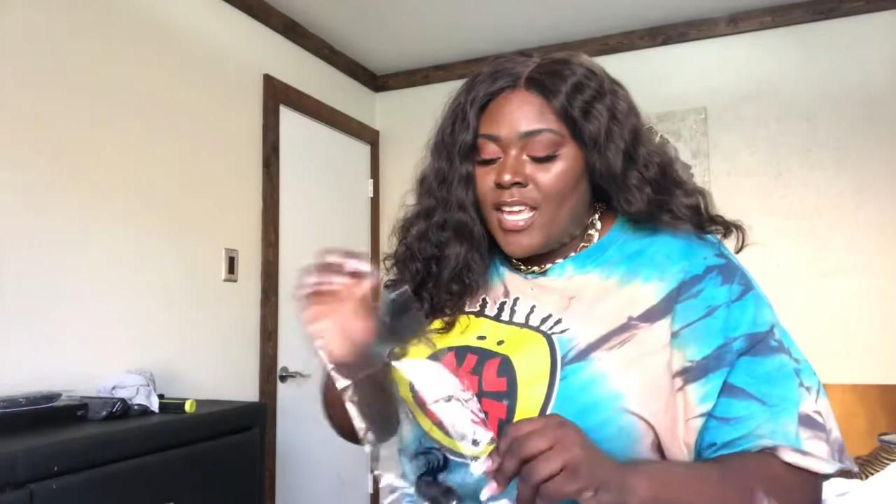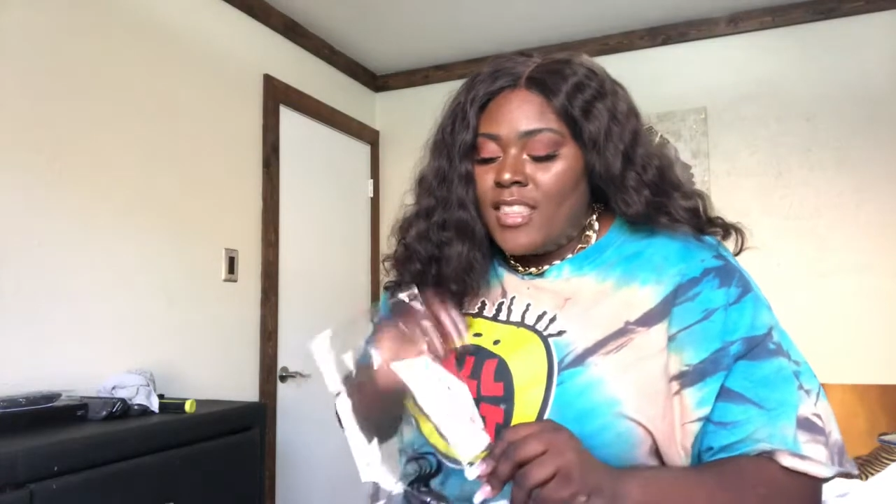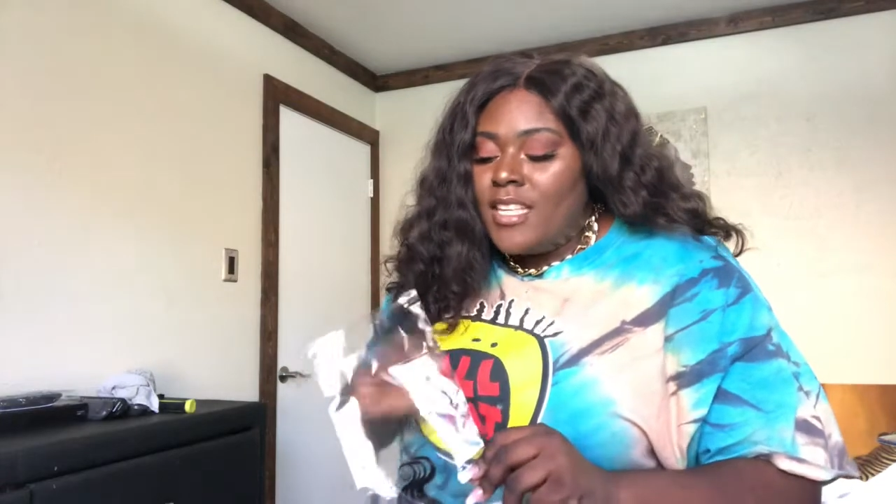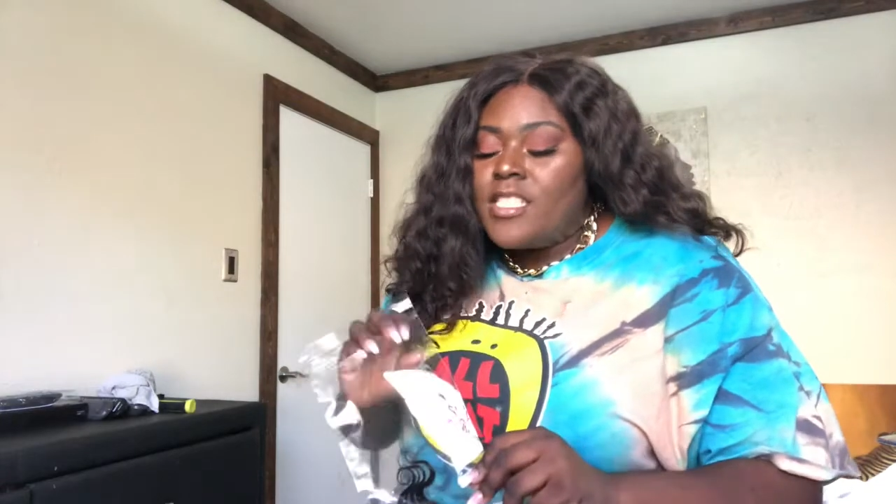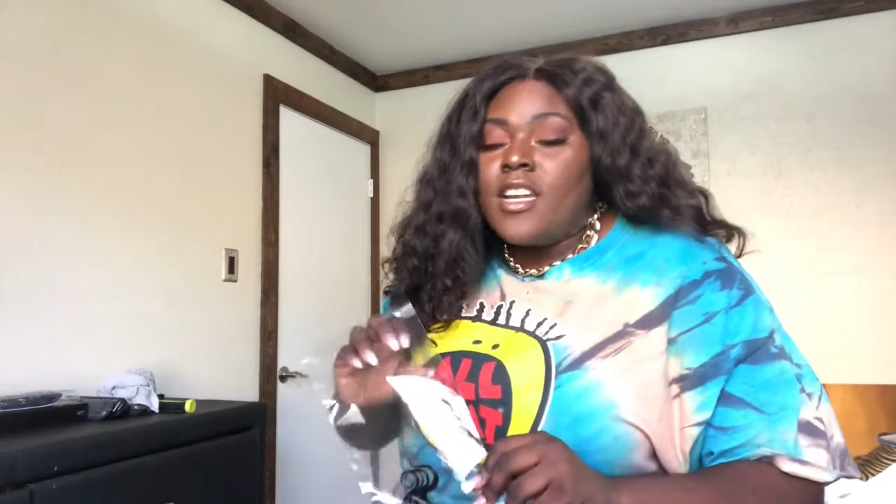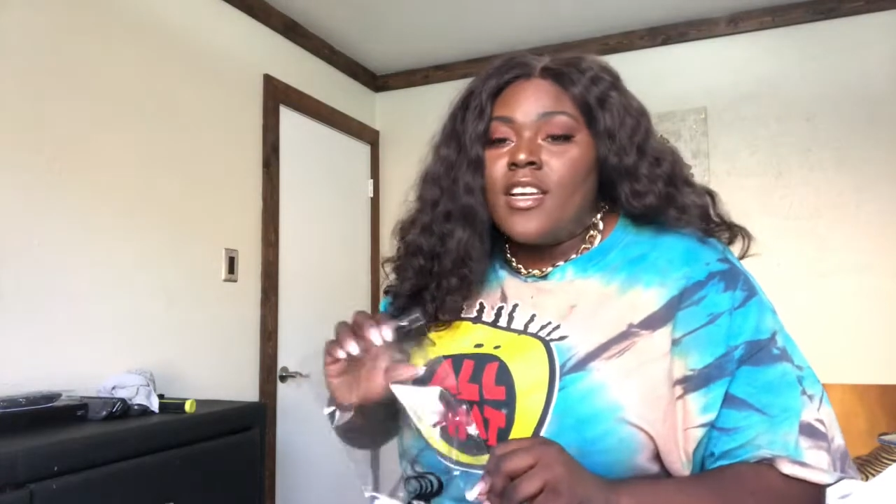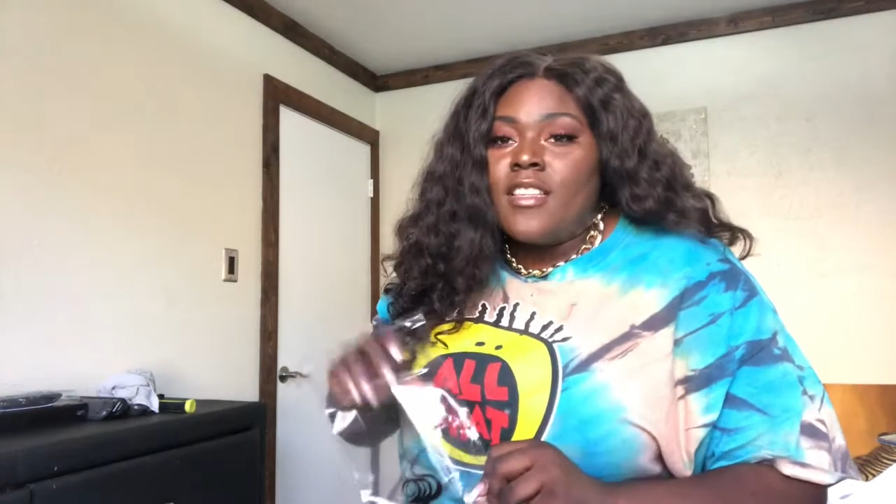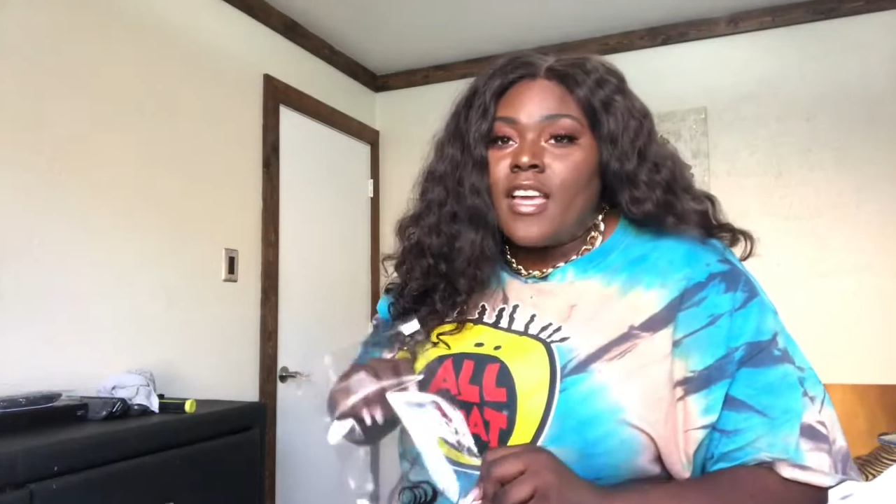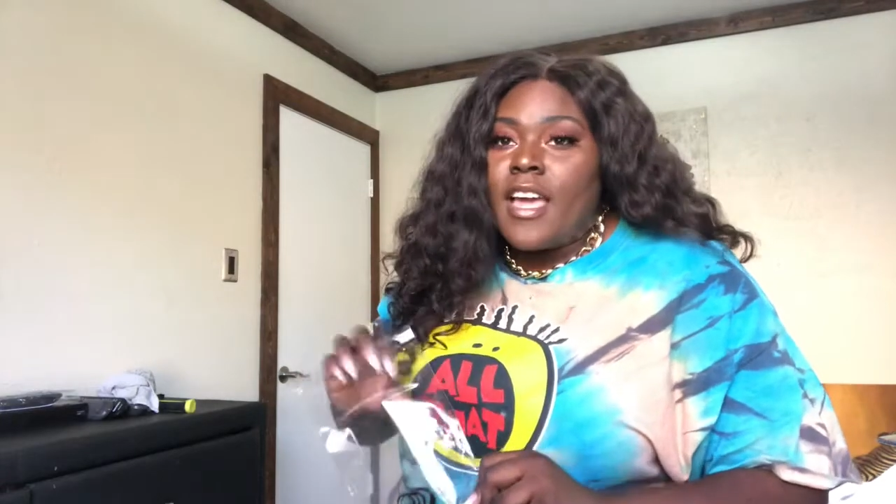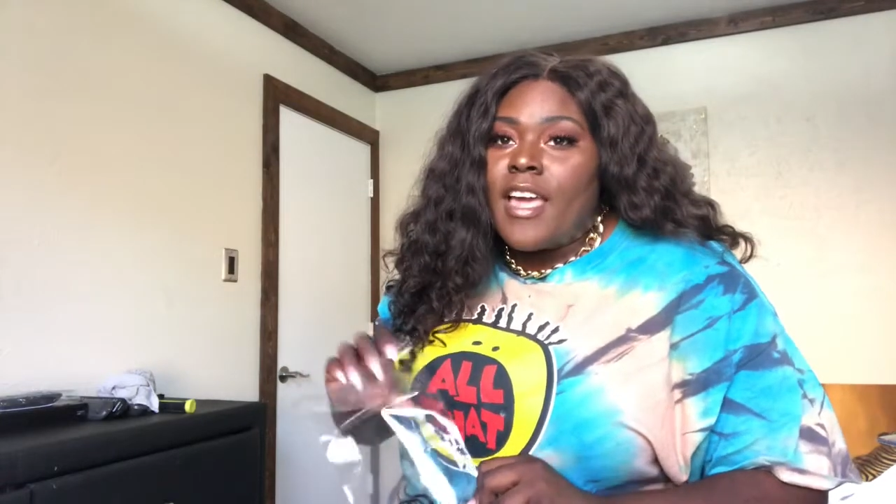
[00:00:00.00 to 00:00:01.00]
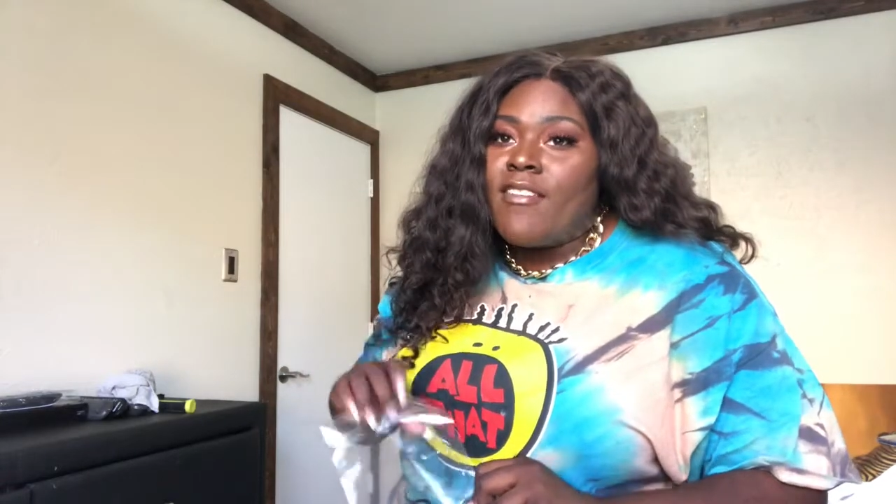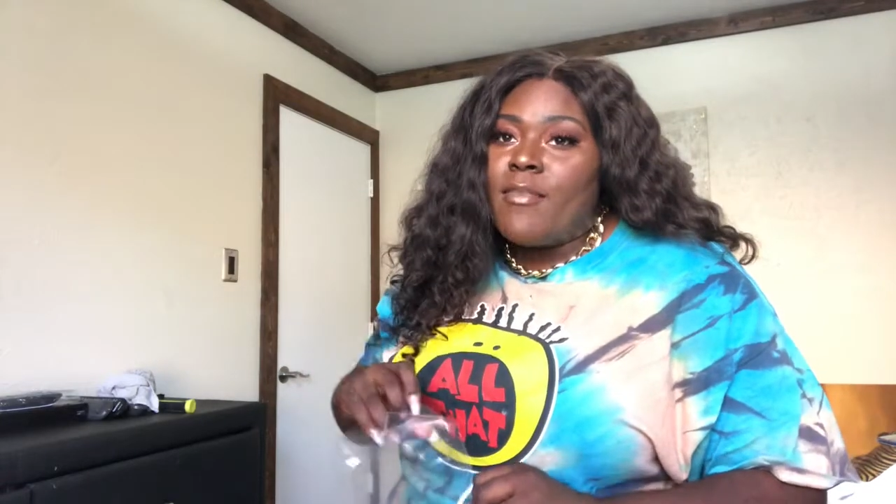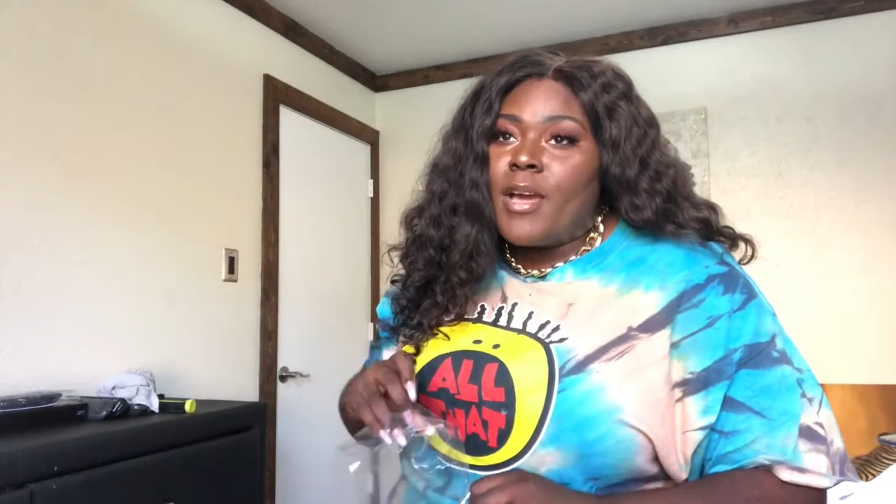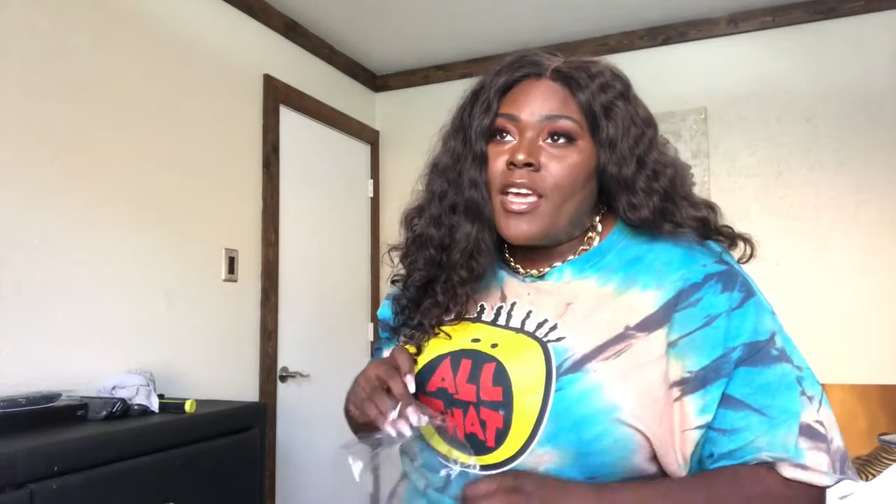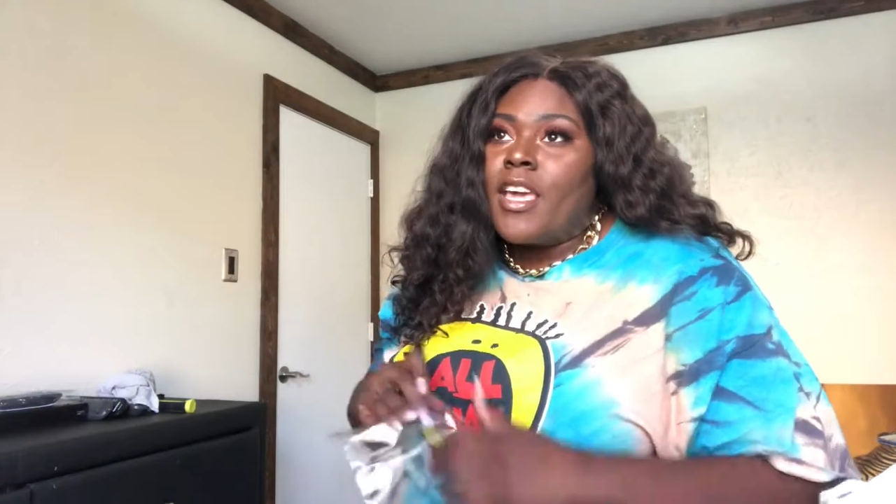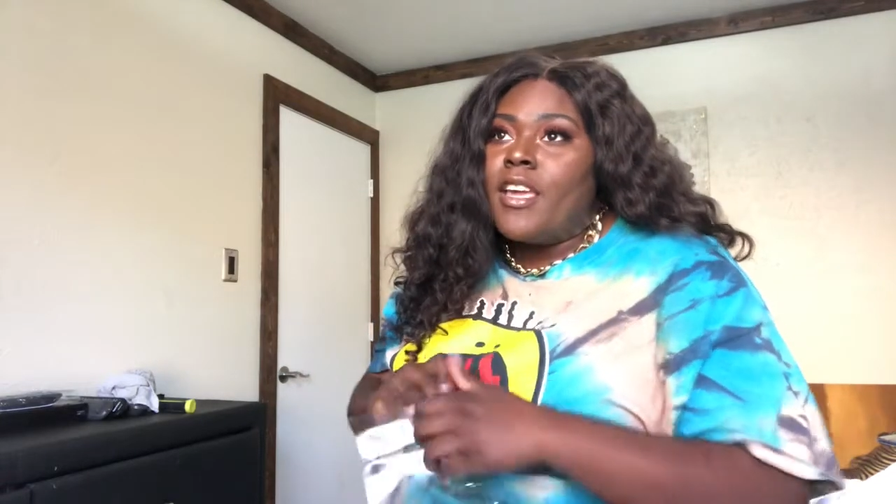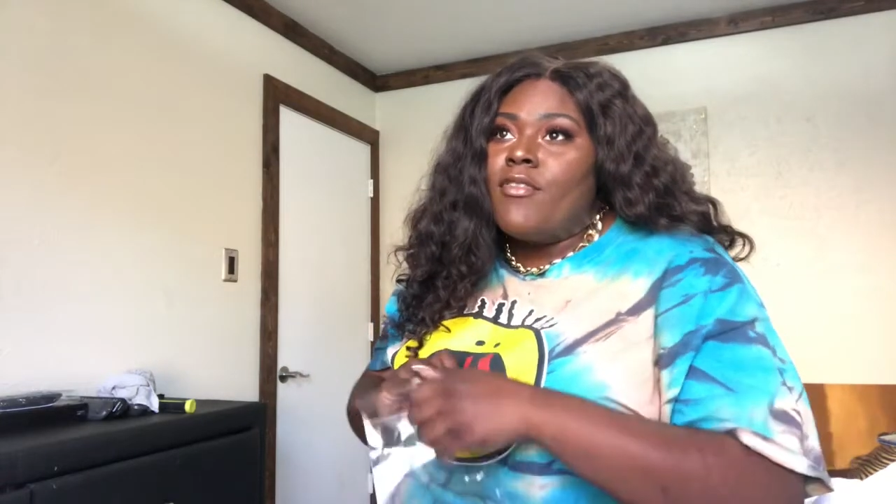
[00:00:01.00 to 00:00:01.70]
And this hair that I have in my head,